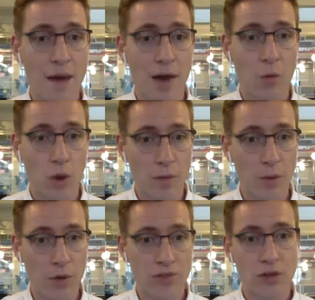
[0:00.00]
one
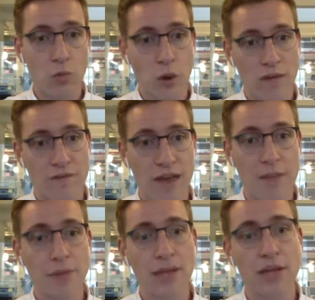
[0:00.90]
person, one
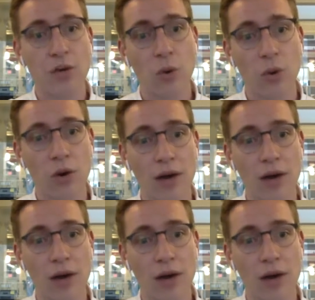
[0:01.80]
family, or